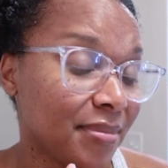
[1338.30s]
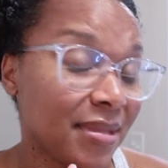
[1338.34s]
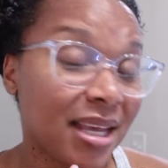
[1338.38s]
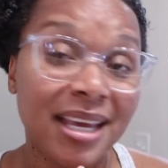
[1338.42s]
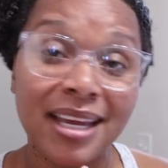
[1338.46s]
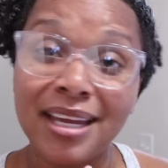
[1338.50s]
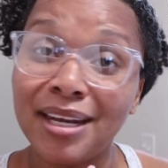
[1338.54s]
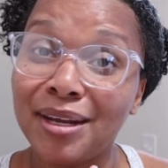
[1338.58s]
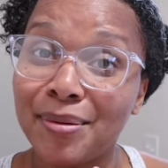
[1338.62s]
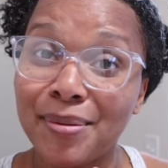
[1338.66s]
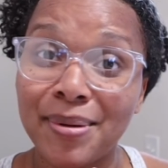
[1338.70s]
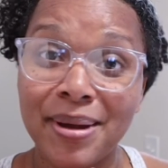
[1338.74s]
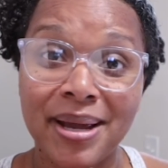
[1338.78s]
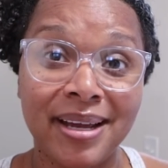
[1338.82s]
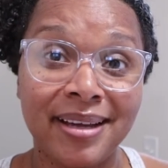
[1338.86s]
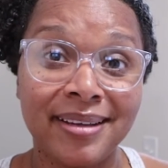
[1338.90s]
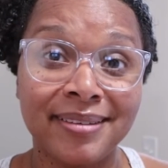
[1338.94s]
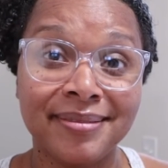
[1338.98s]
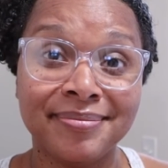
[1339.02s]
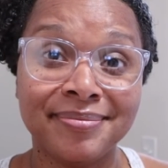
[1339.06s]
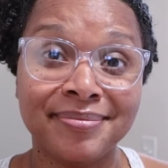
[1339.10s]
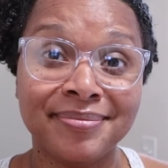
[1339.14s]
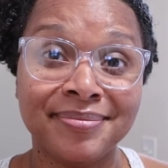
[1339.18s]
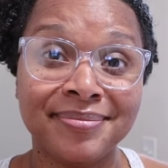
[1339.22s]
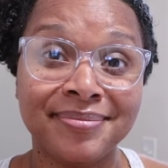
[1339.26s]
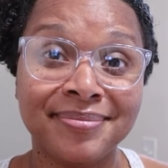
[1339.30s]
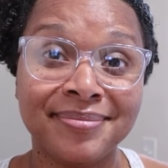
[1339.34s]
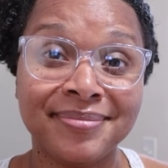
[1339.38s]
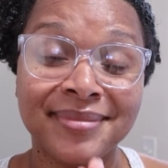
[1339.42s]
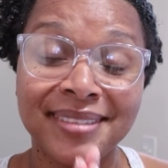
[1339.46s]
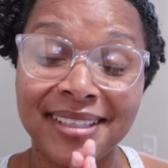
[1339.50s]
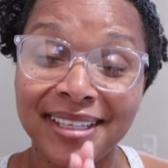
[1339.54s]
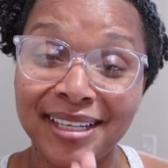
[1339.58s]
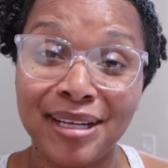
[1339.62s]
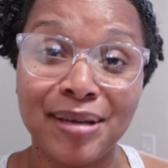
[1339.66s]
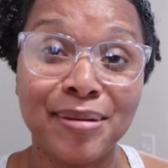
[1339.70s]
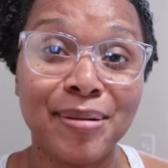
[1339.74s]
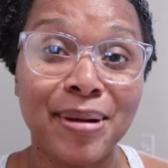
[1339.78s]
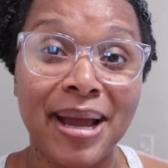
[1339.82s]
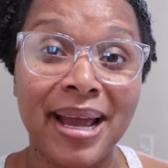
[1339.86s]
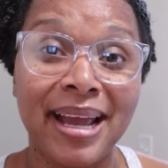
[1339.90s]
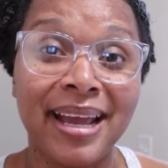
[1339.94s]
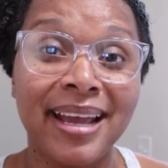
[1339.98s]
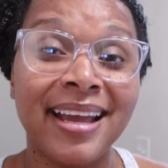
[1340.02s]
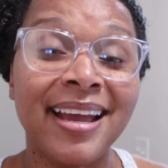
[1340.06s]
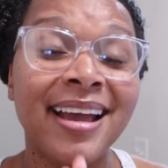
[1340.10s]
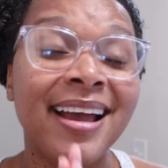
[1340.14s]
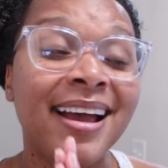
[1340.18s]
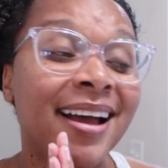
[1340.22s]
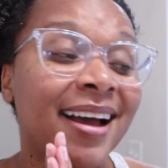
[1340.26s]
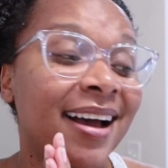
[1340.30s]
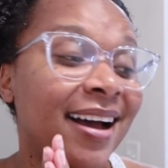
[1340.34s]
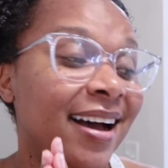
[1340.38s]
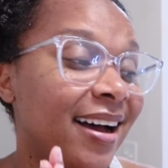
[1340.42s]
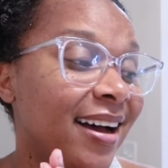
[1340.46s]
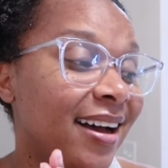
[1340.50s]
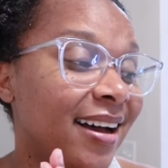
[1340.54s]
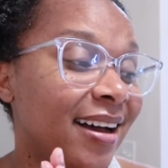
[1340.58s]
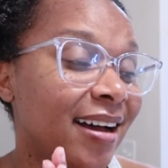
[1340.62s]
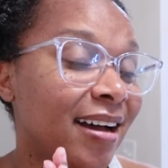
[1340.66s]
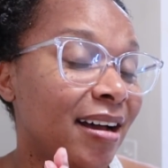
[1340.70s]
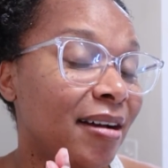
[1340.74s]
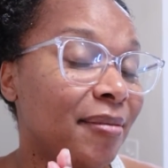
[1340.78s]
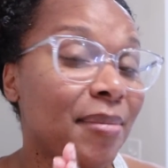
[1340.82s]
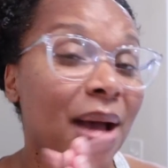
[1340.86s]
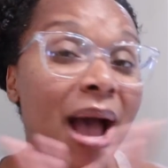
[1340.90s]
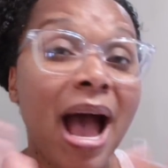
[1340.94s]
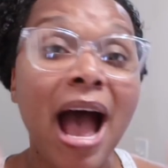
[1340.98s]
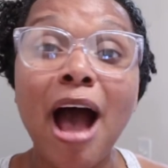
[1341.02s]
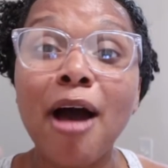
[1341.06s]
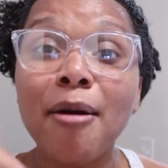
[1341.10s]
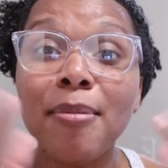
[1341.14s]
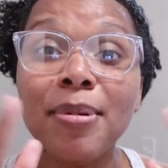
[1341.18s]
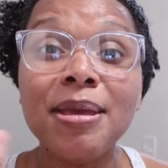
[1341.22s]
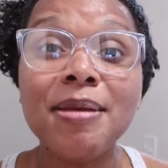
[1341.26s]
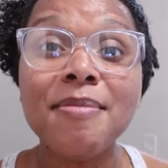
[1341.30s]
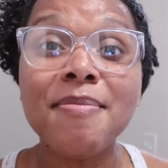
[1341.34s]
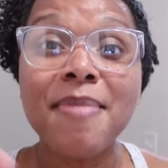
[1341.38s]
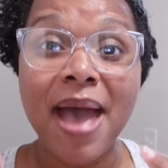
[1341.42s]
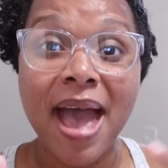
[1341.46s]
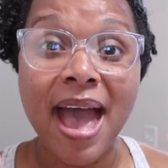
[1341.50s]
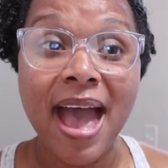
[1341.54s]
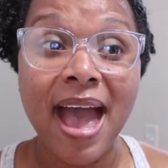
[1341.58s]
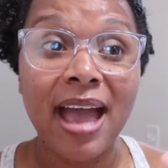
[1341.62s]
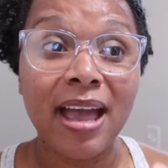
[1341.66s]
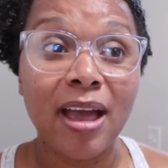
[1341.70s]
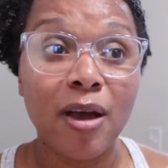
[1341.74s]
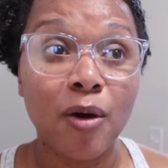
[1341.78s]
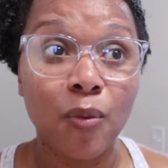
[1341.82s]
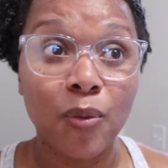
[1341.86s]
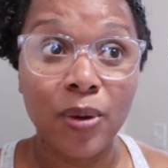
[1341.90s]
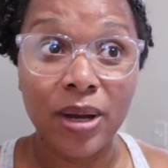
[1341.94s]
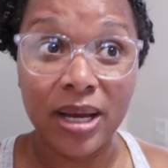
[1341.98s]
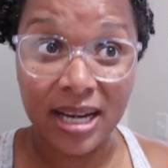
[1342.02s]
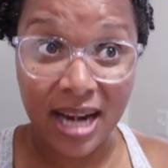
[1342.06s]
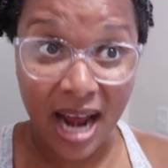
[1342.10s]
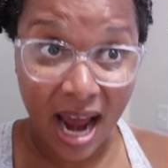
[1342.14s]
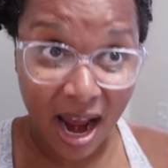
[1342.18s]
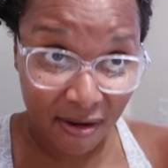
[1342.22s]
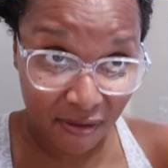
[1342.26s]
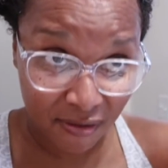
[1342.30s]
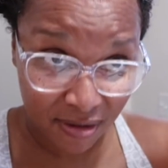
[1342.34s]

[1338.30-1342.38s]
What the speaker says: Anyway, I'll be back when I